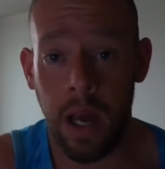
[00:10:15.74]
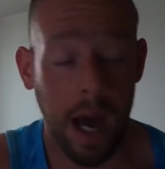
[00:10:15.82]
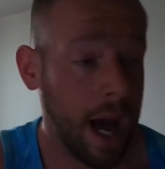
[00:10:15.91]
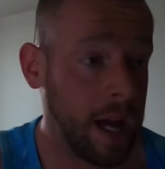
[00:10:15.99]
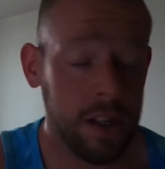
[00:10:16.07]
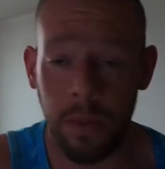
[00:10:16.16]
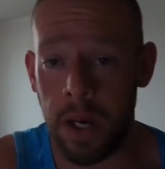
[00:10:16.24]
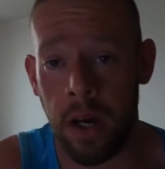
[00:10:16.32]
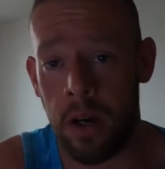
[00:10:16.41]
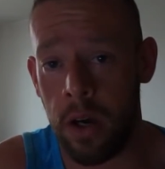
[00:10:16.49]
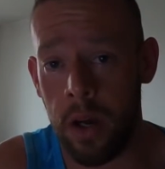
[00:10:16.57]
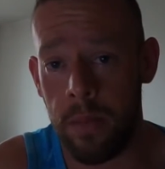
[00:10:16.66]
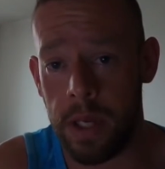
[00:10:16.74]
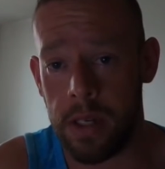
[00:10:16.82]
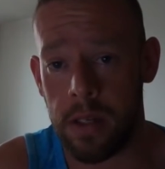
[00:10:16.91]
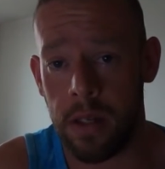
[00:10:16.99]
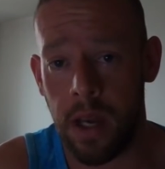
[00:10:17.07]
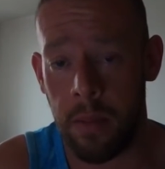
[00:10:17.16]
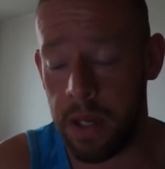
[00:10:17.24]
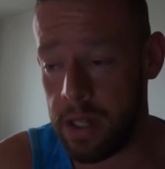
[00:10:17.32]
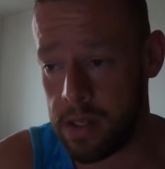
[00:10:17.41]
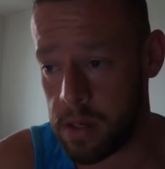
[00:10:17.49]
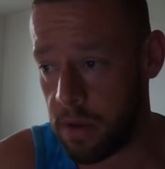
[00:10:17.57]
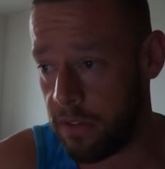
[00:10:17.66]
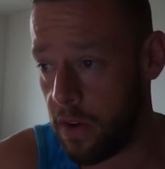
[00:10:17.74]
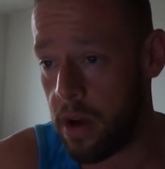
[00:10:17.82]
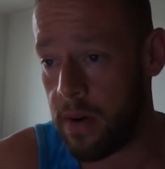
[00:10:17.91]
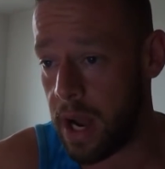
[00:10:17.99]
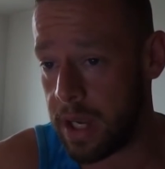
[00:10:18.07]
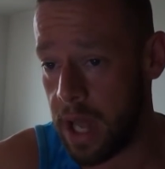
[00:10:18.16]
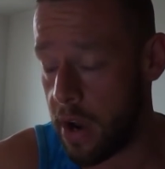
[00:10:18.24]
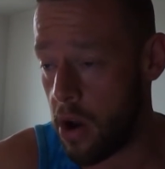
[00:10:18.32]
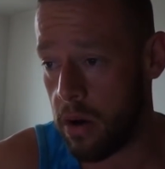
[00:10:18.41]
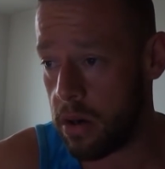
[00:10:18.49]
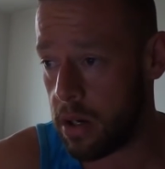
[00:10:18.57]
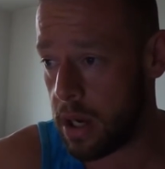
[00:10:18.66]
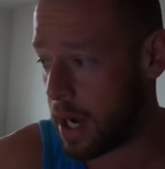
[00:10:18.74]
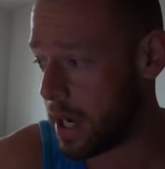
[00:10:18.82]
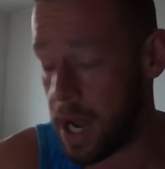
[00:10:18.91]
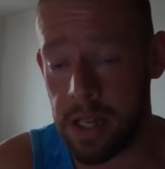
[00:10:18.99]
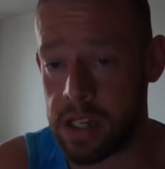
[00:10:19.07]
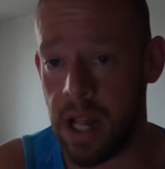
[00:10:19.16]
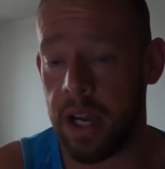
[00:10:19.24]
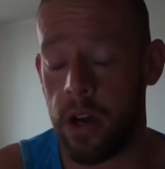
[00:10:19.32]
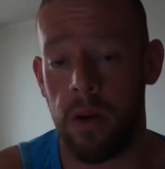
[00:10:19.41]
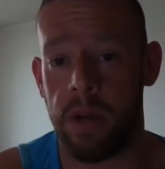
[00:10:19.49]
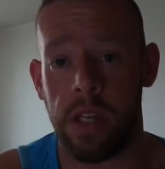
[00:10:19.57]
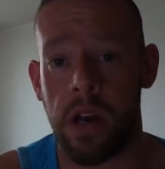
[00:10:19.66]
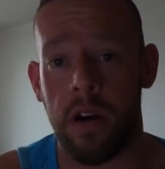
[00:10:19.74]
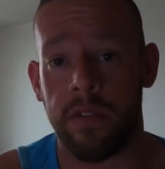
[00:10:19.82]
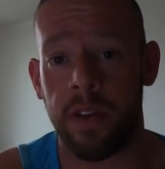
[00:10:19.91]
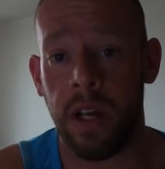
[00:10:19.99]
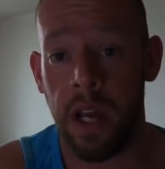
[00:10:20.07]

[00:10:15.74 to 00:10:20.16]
I do it at Hermes. I mean, to be fair, I cannot, I can't slag Hermes off.